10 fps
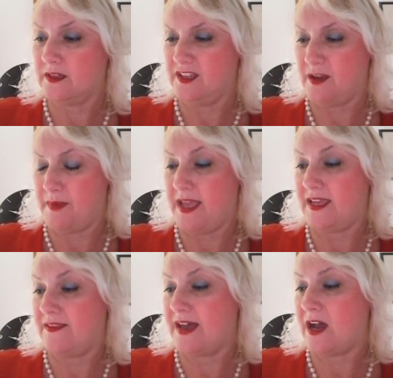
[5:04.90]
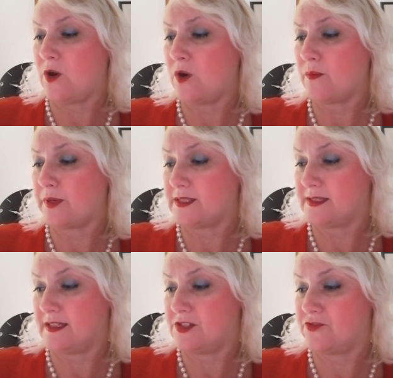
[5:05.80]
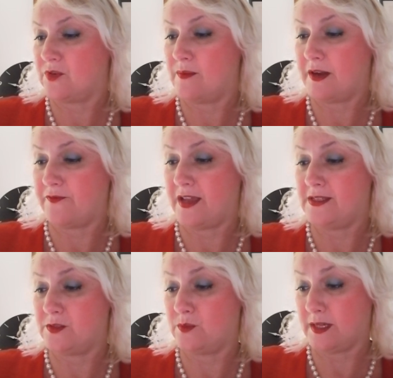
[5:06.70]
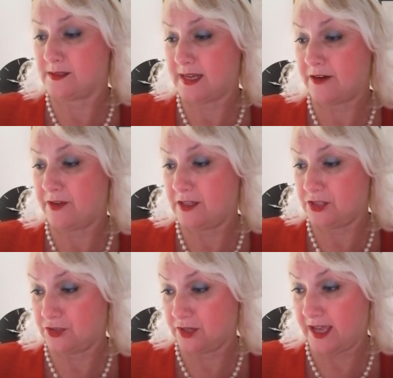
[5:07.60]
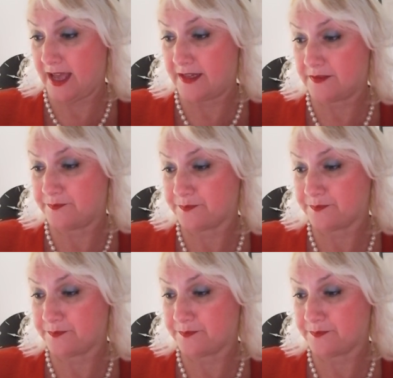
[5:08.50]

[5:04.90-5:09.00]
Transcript: You're making that up, I said, screwing my face up whilst Harriet shook her head.